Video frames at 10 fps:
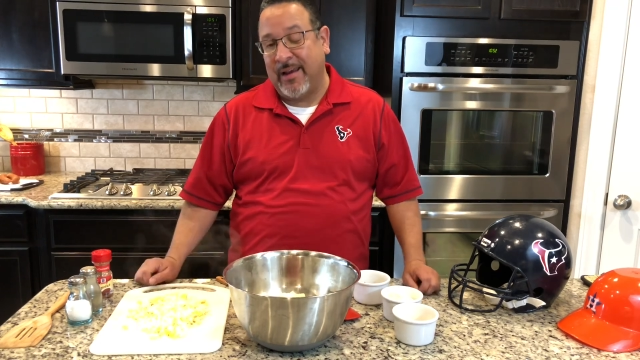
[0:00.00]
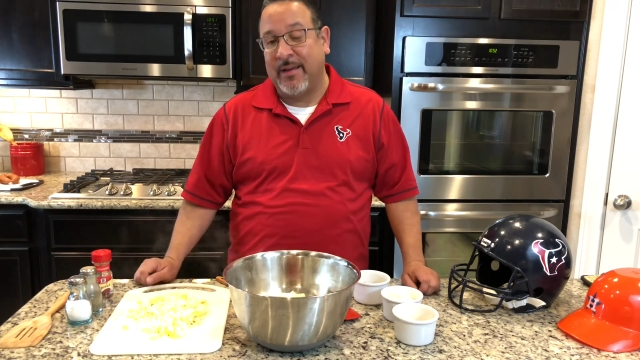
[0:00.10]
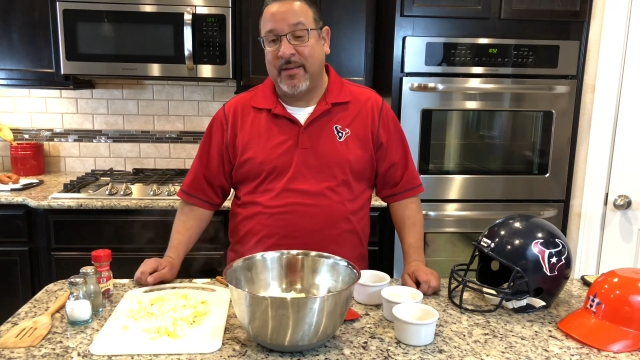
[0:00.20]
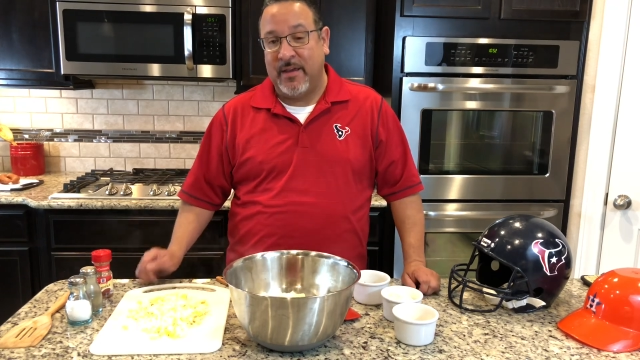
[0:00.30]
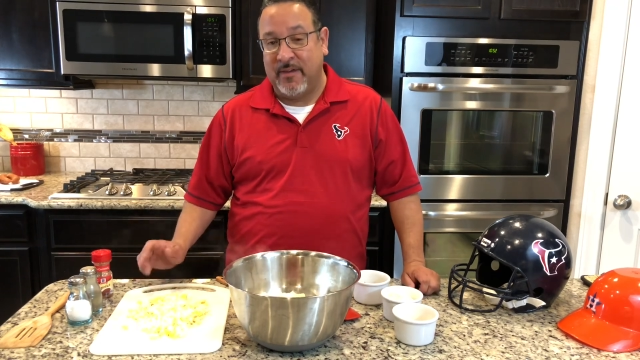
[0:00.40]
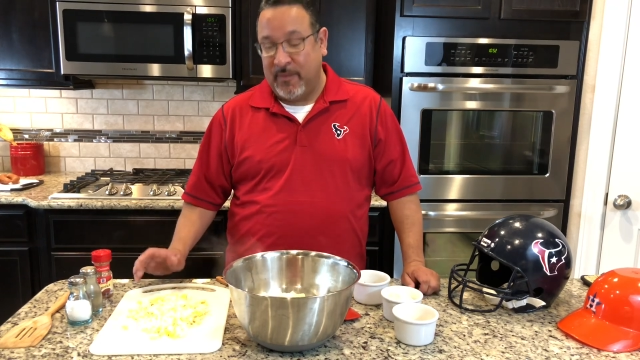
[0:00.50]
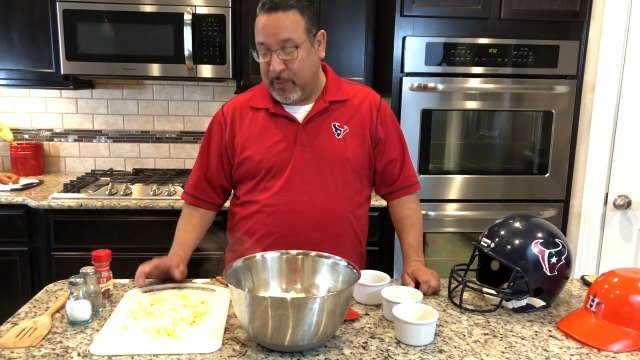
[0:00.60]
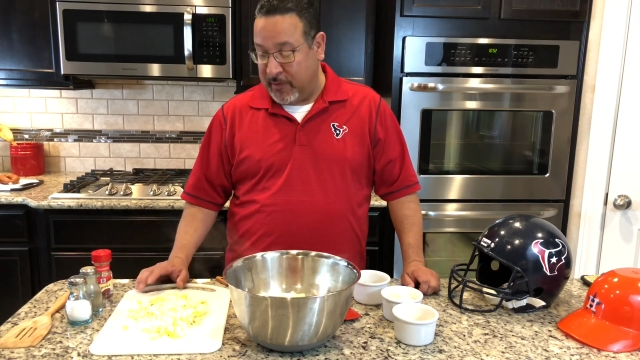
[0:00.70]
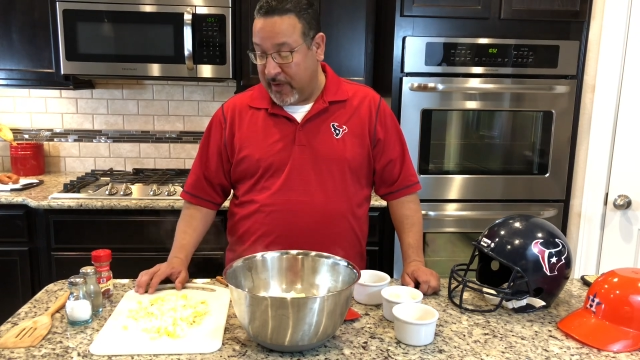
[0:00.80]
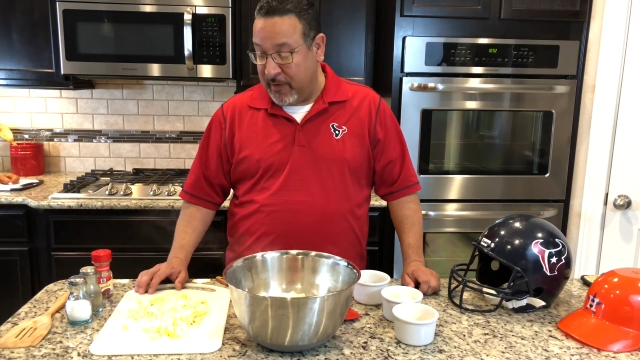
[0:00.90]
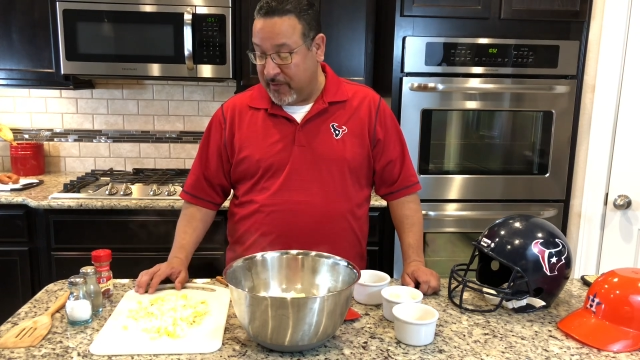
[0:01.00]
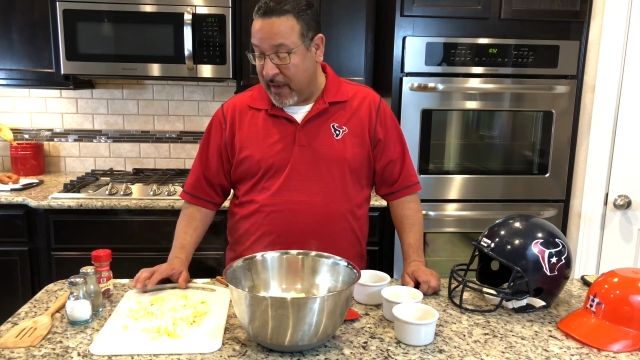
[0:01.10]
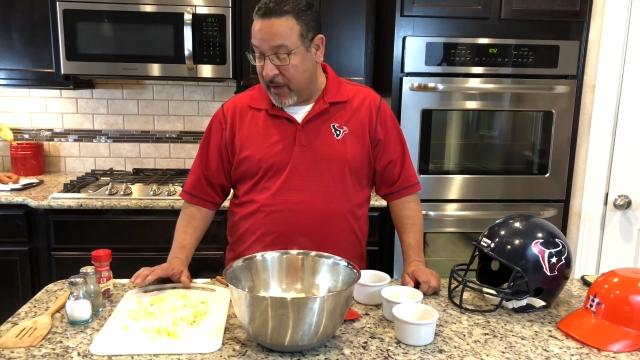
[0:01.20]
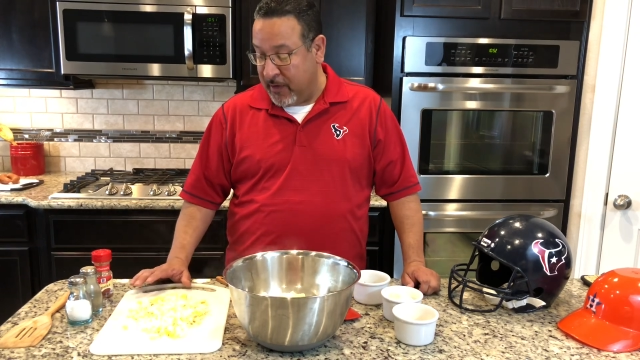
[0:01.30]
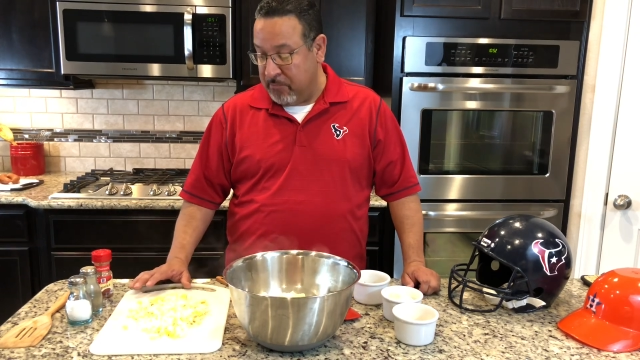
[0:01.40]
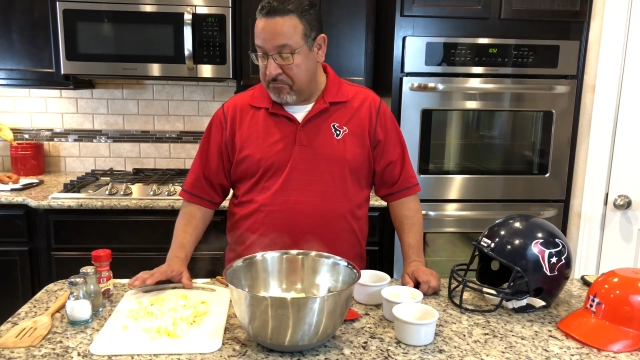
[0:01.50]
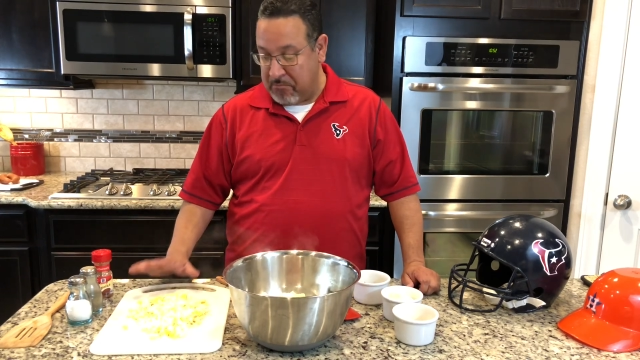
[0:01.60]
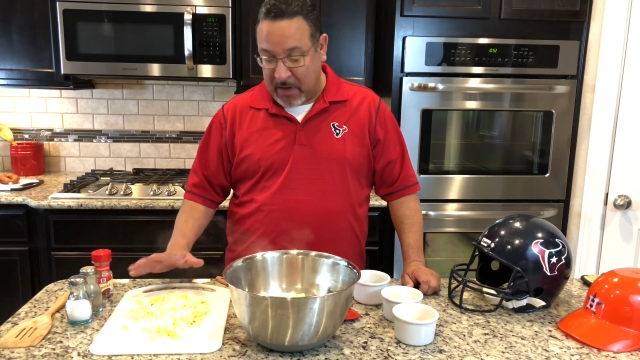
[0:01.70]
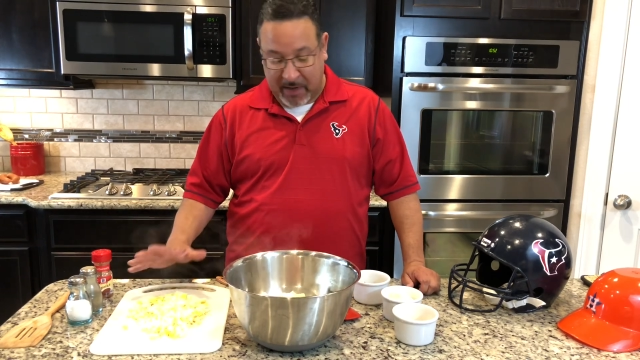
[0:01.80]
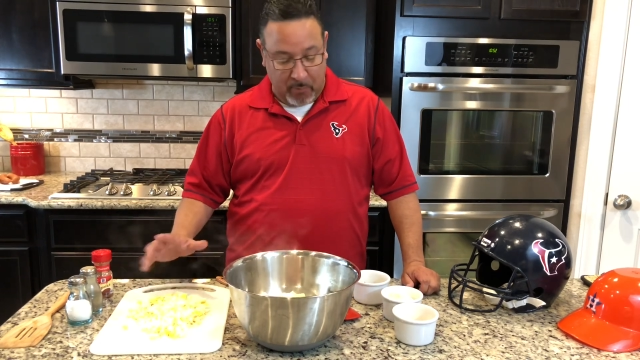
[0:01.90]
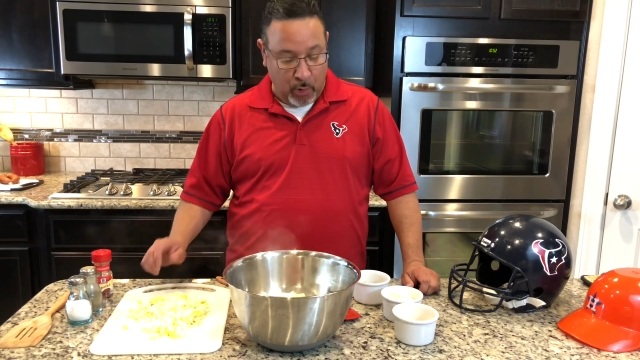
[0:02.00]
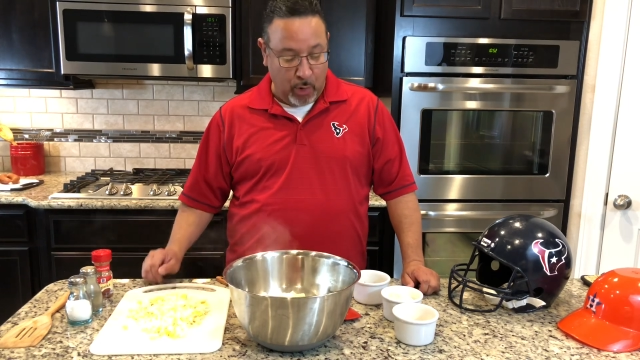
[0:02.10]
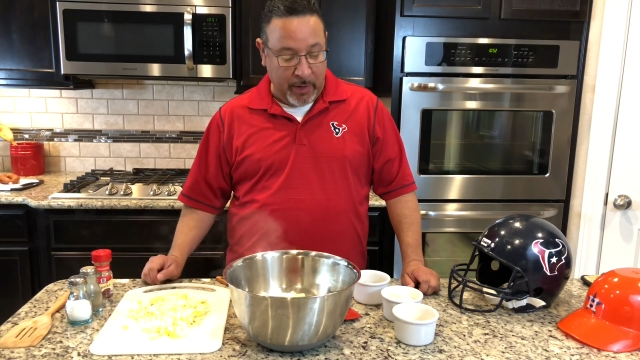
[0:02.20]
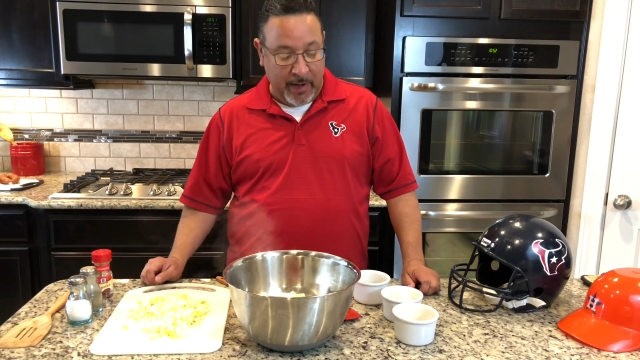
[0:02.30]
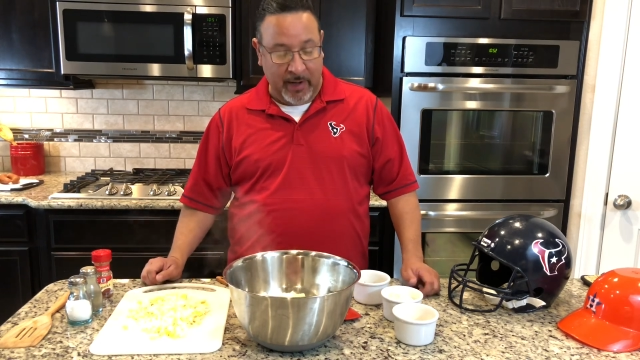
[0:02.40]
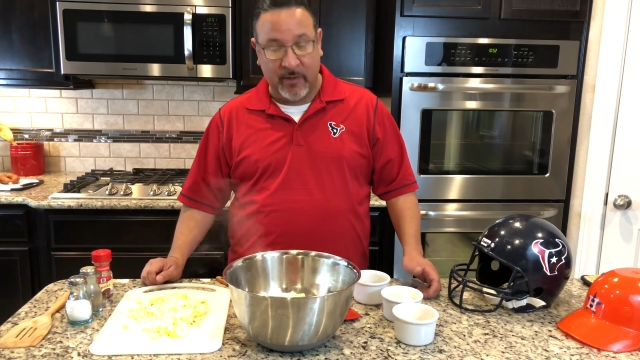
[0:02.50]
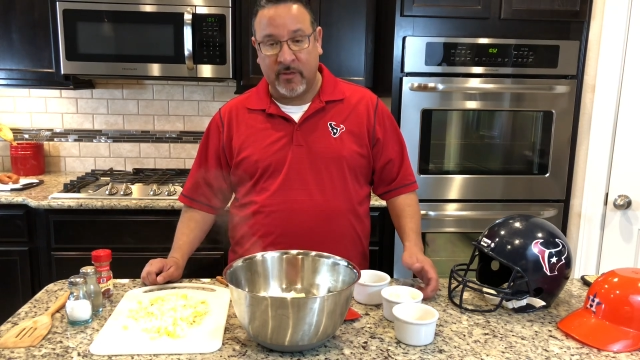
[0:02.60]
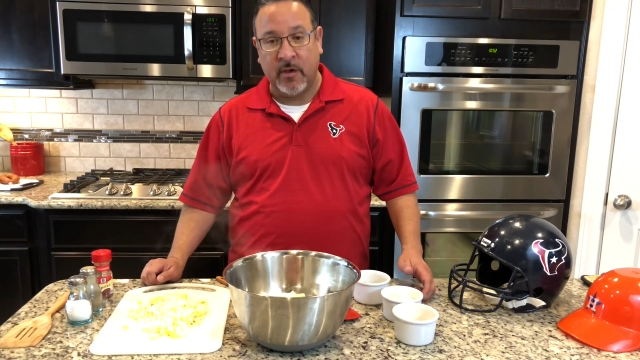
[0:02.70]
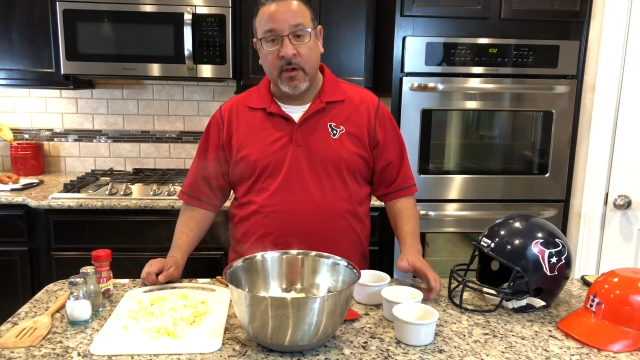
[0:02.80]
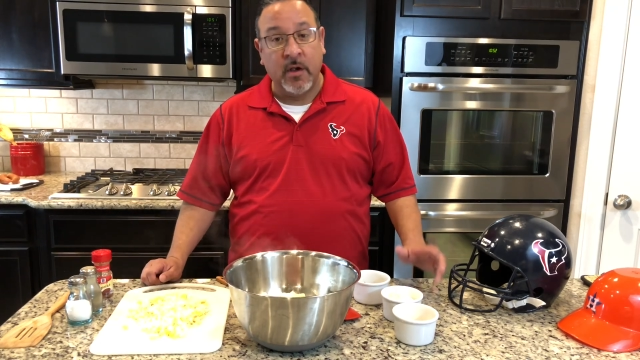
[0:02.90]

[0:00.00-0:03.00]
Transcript: I like the easy potato salad. I like boiled eggs.